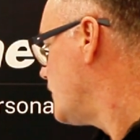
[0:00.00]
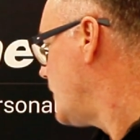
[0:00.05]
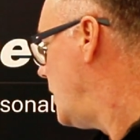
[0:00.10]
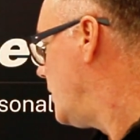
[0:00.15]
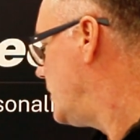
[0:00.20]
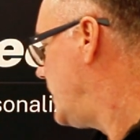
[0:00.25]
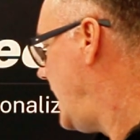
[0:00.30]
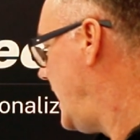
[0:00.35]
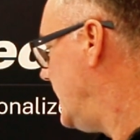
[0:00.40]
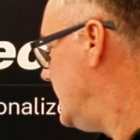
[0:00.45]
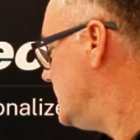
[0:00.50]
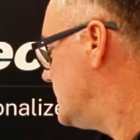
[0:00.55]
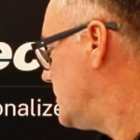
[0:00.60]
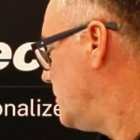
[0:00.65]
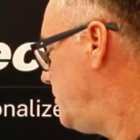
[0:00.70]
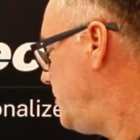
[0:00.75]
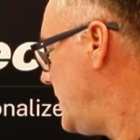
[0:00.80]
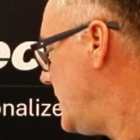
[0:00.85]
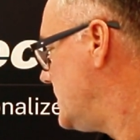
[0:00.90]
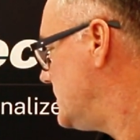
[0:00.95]
Okay, so
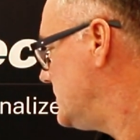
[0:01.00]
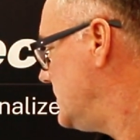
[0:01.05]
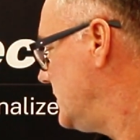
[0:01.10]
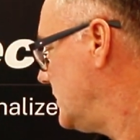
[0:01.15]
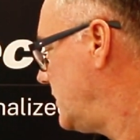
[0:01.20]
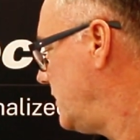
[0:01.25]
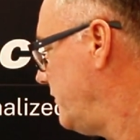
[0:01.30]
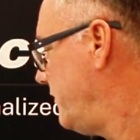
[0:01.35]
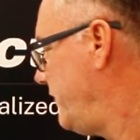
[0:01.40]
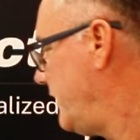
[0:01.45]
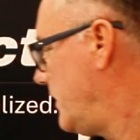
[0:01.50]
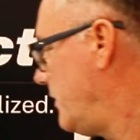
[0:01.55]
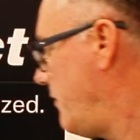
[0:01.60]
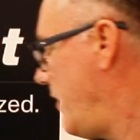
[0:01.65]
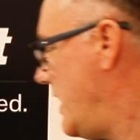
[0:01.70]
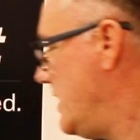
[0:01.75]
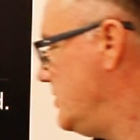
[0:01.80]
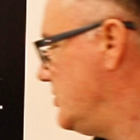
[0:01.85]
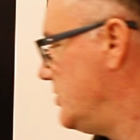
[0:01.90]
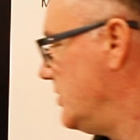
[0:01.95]
back to the
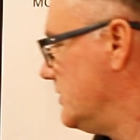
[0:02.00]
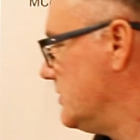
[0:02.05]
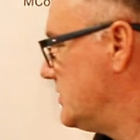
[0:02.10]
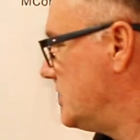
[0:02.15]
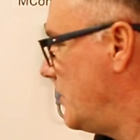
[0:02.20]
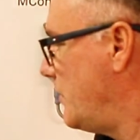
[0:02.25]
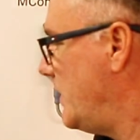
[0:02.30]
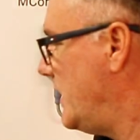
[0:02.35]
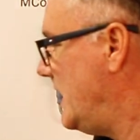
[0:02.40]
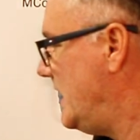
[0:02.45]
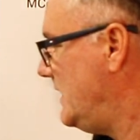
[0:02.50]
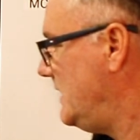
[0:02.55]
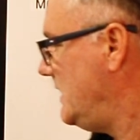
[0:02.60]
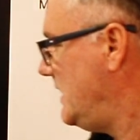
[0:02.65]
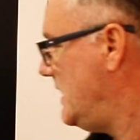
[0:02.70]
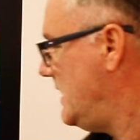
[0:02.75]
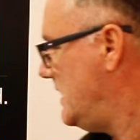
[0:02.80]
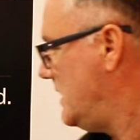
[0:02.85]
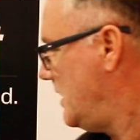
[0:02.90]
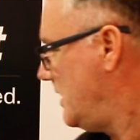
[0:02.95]
configuration. So in
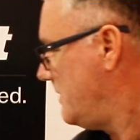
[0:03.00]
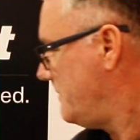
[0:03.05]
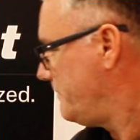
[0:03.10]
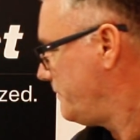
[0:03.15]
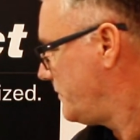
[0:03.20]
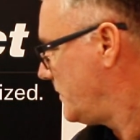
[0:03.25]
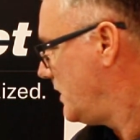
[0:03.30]
here,